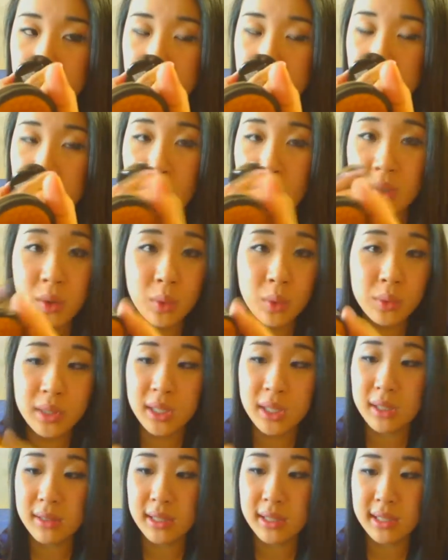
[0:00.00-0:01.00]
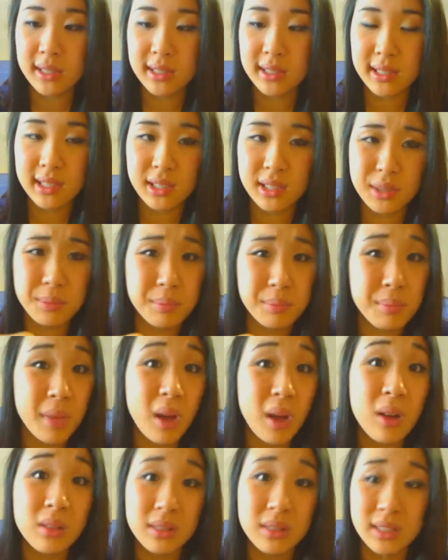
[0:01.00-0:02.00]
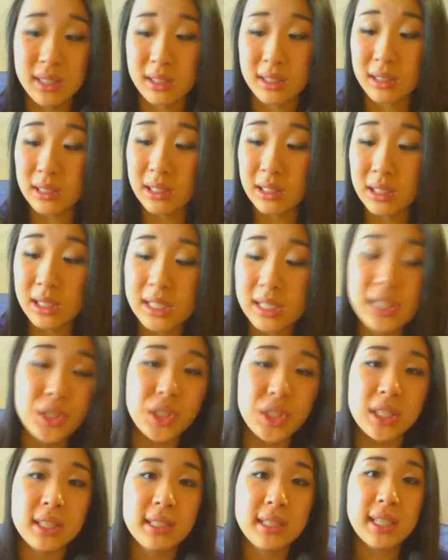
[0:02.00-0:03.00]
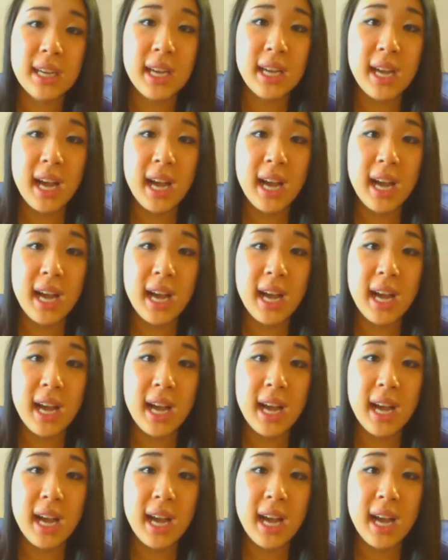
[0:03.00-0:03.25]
not only does it smell delicious,